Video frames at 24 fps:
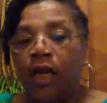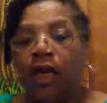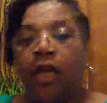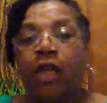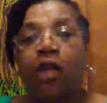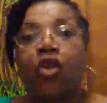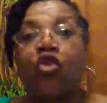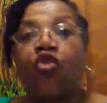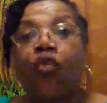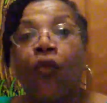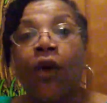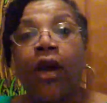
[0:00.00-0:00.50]

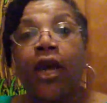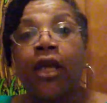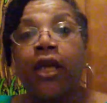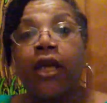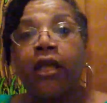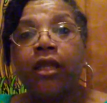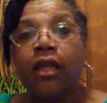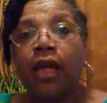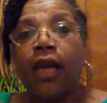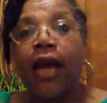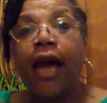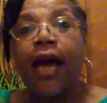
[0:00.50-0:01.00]
any
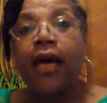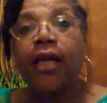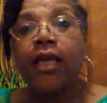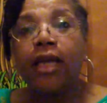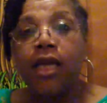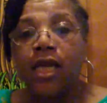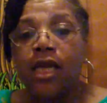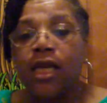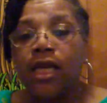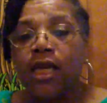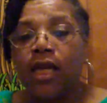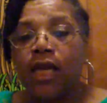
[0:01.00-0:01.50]
training that I
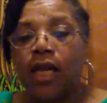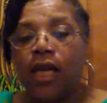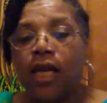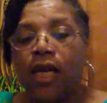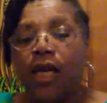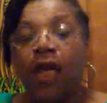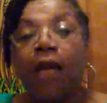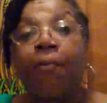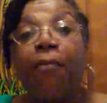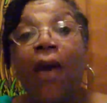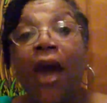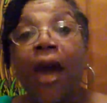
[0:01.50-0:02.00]
need,
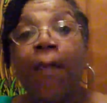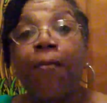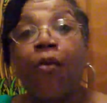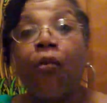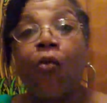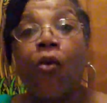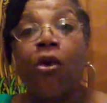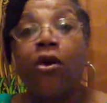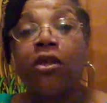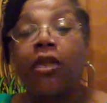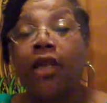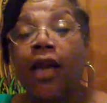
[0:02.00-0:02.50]
any
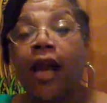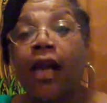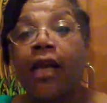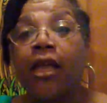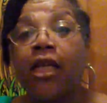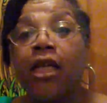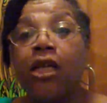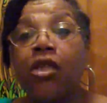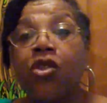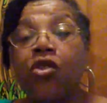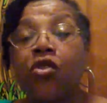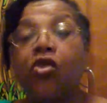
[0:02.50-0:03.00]
paperwork that
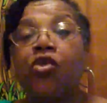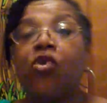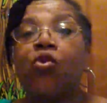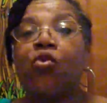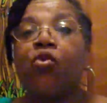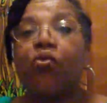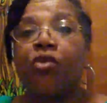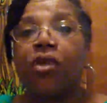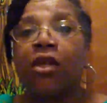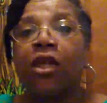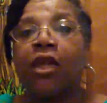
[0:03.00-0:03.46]
I need to do,